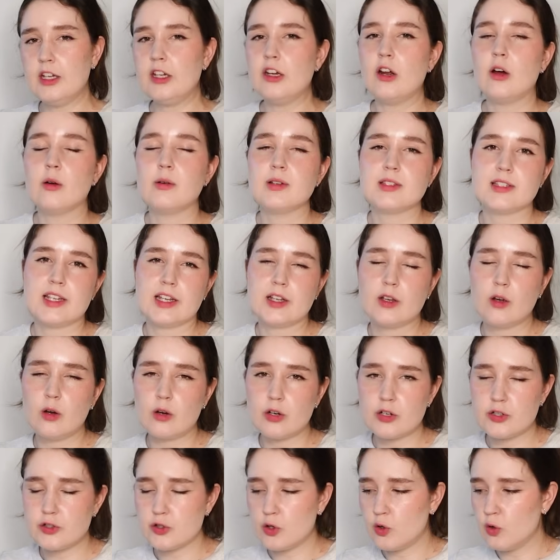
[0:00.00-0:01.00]
You know, it's like
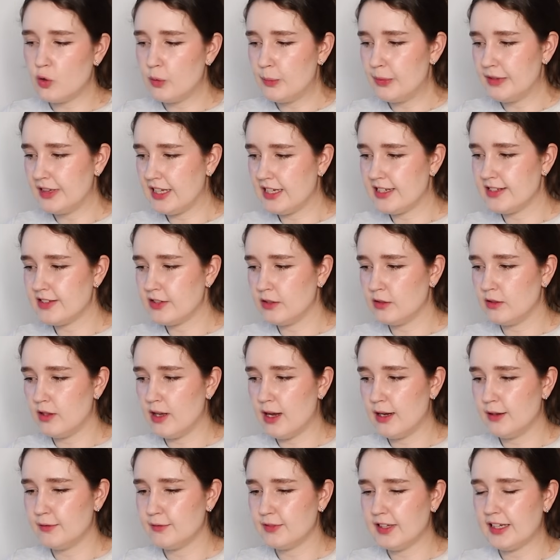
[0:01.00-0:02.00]
cottagecore, but they still
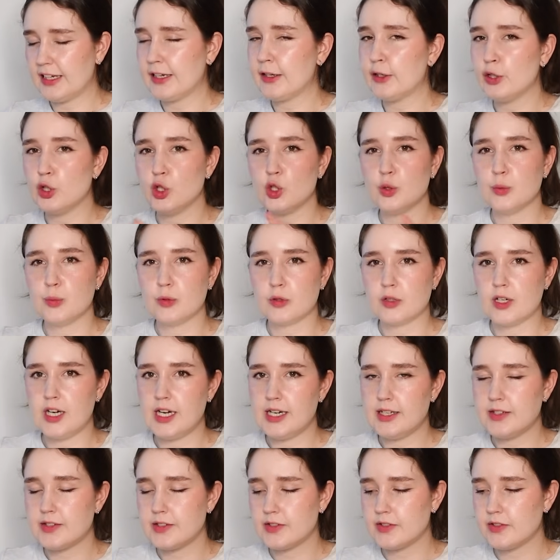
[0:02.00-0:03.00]
have like an Uber
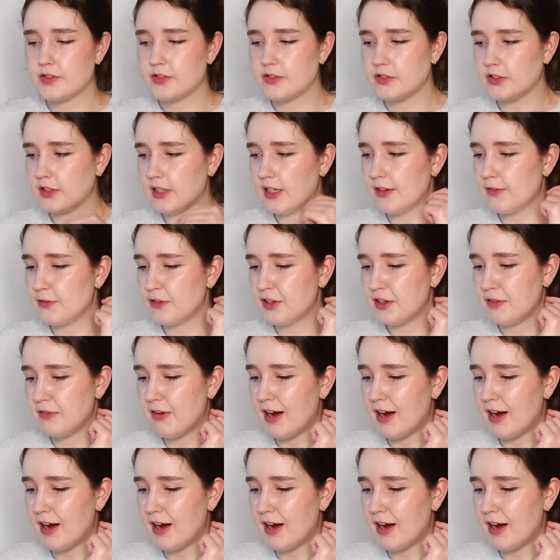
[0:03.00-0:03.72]
Eats delivery